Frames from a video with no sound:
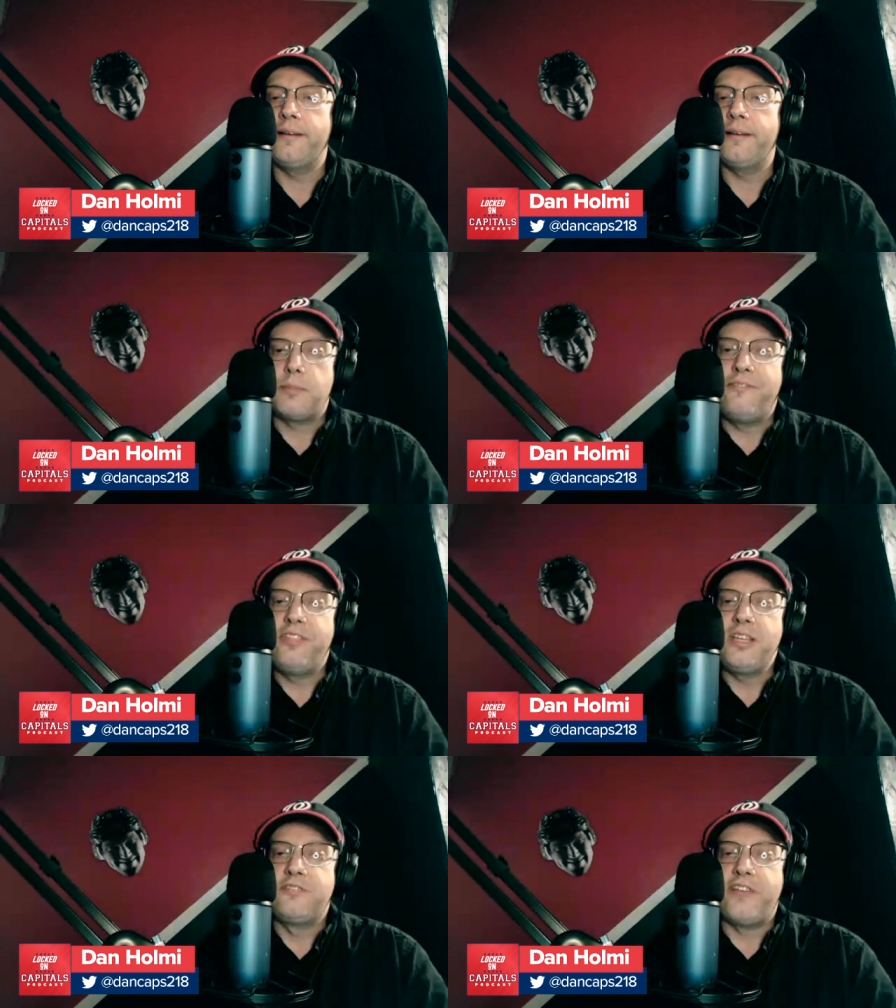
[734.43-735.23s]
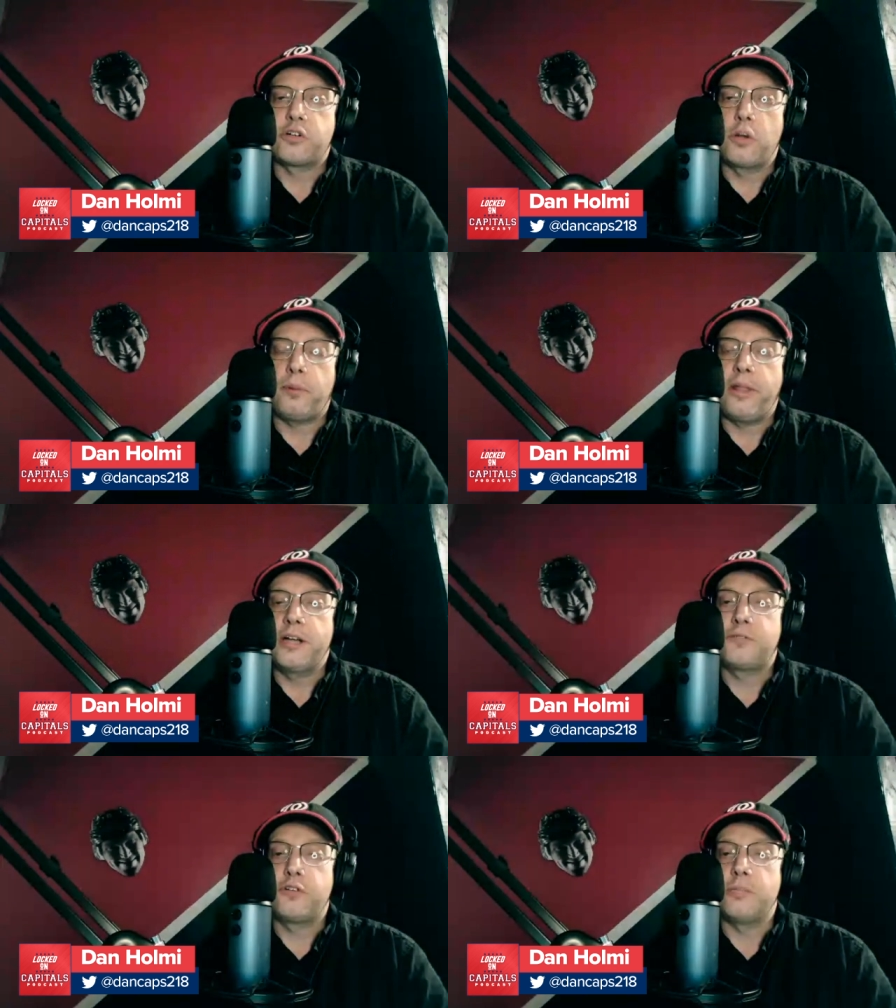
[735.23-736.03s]
some of these veteran
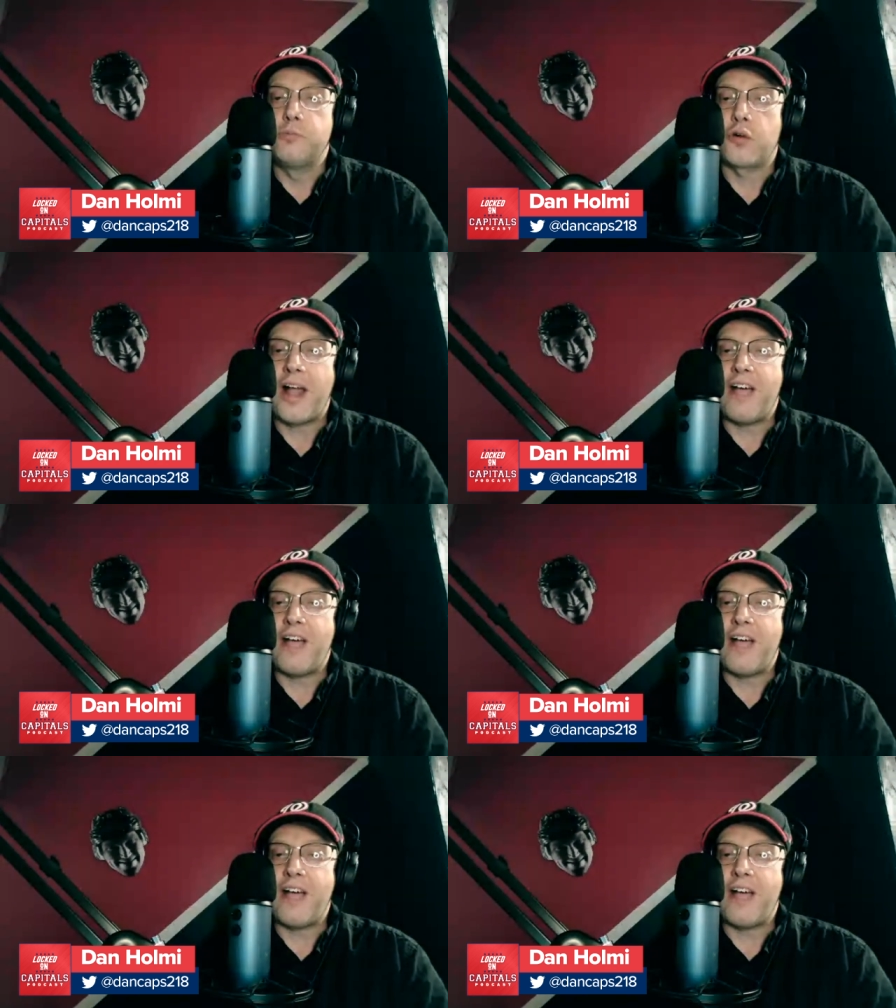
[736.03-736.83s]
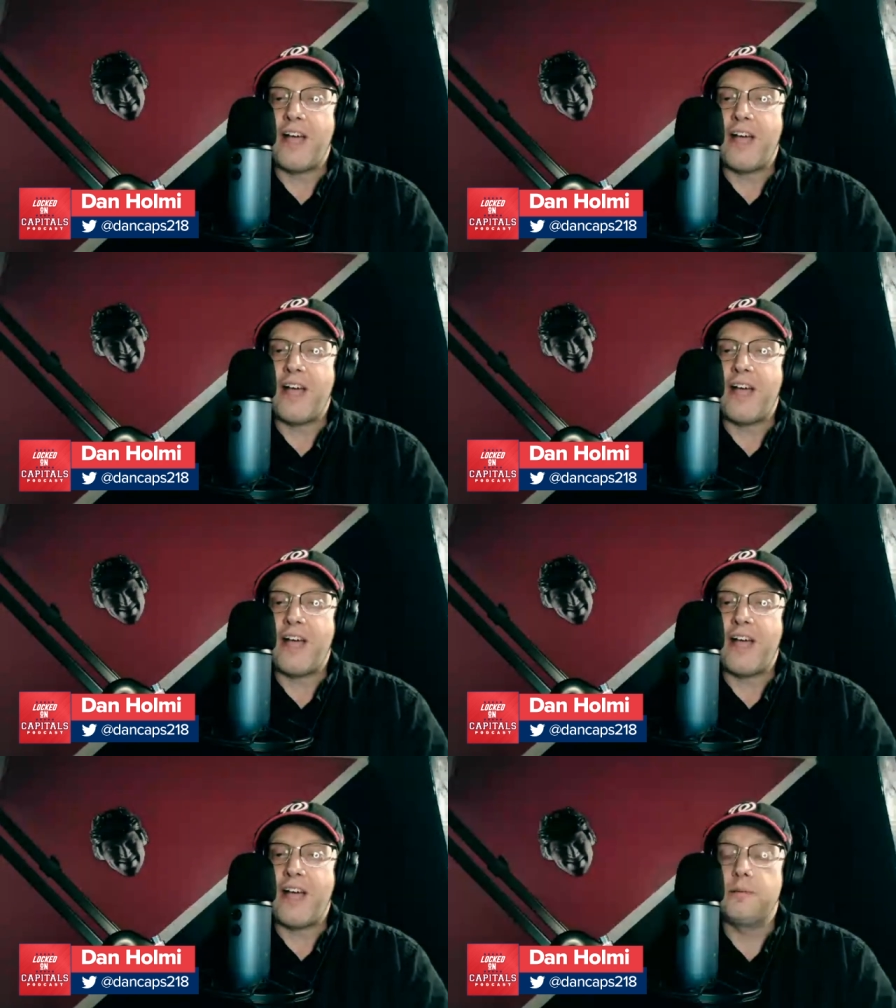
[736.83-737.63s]
players for some draft picks or some
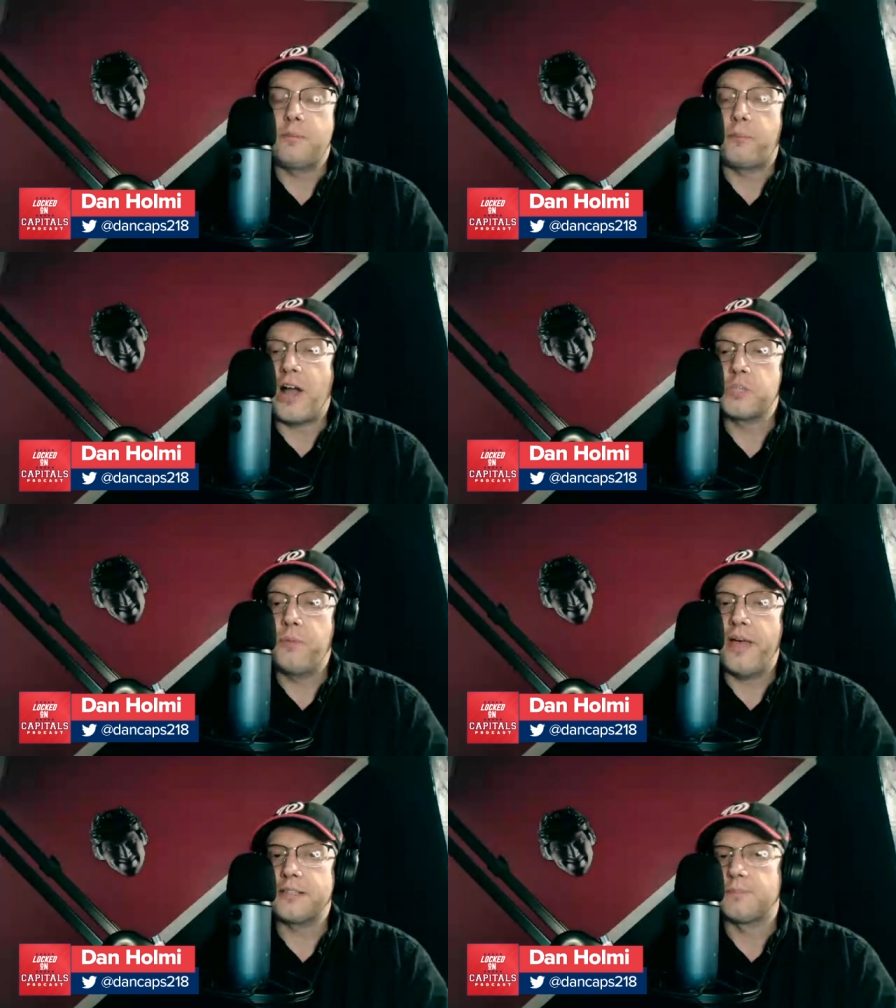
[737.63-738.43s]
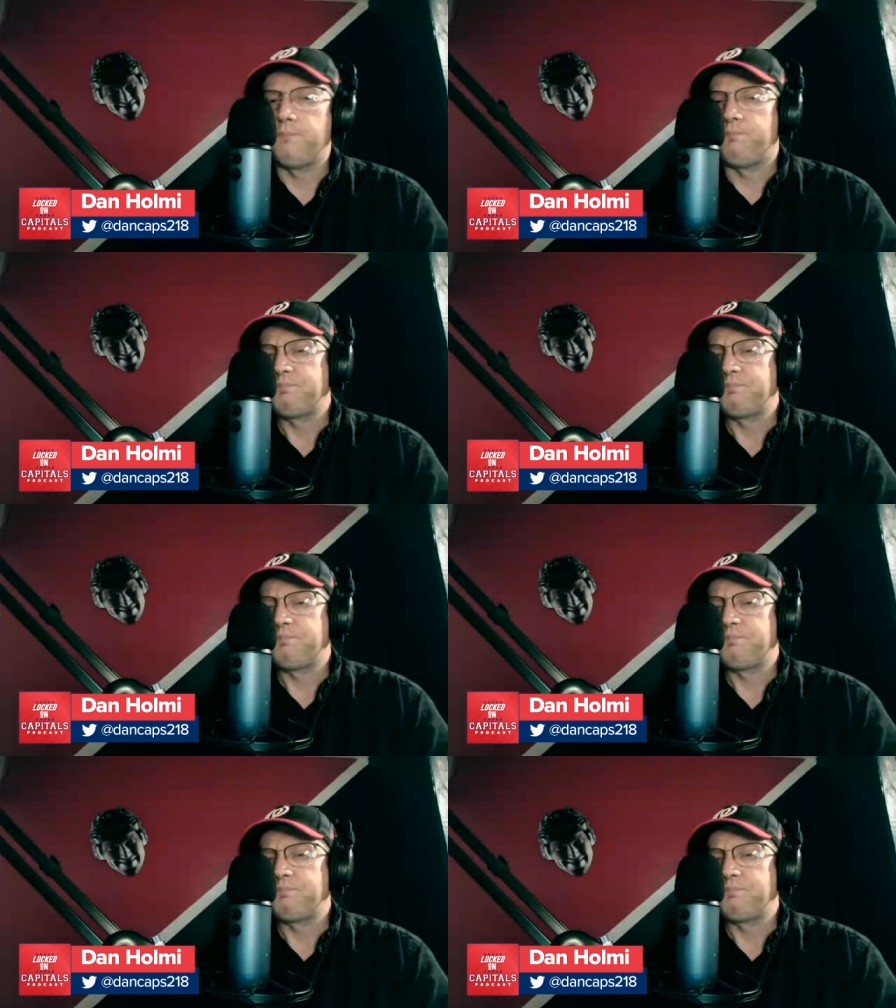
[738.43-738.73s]
young prospects.